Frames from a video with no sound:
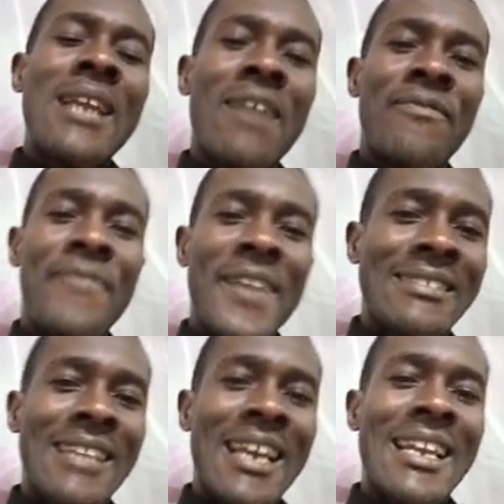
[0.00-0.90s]

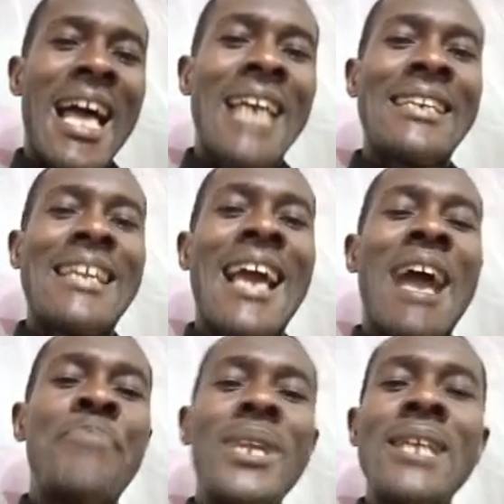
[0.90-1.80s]
to
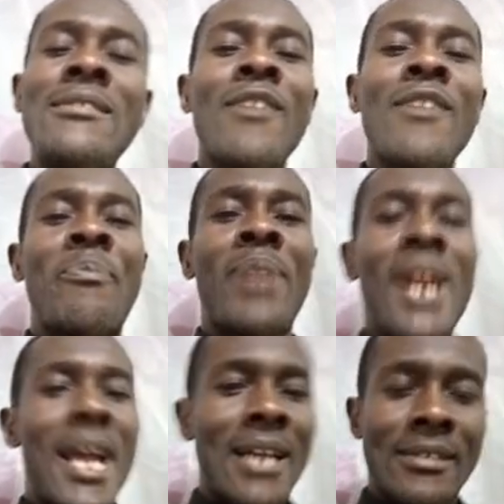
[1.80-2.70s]
produce
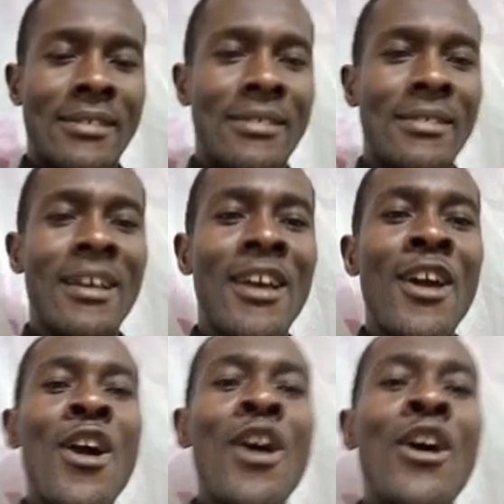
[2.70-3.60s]
carbohydrate will be
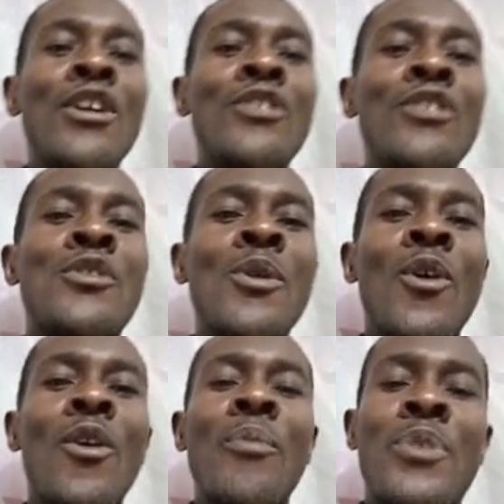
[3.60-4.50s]
impeded.
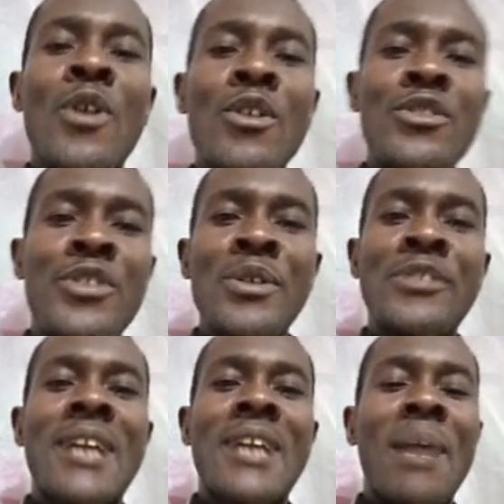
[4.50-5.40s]
And that is why
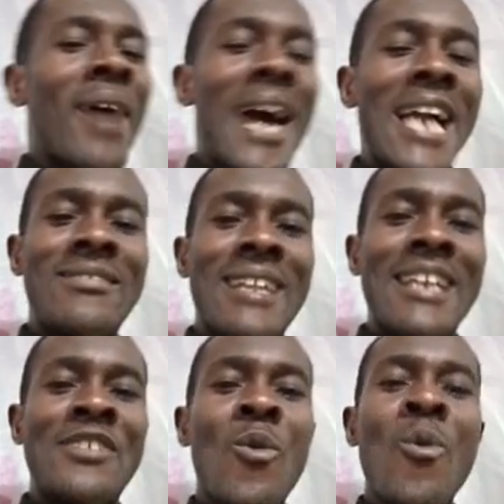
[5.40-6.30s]
they are
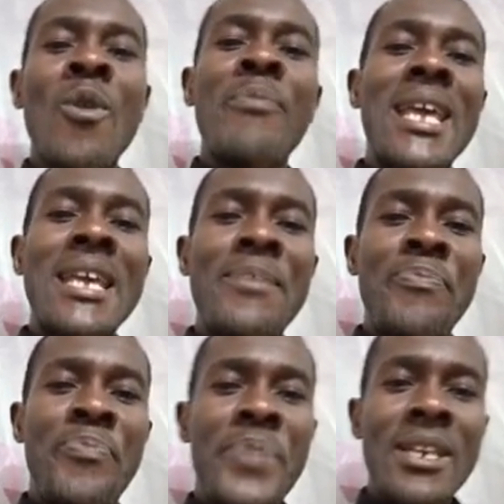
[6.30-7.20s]
important crop
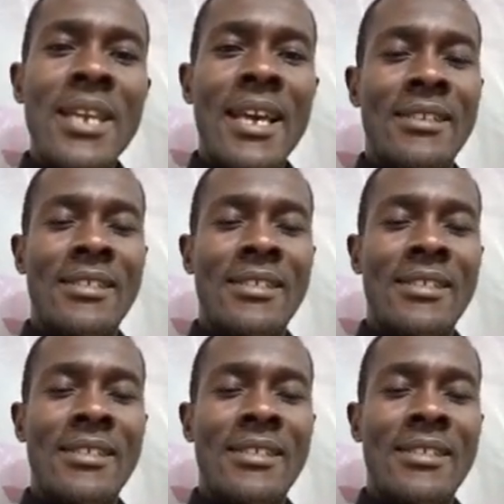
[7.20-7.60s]
pests.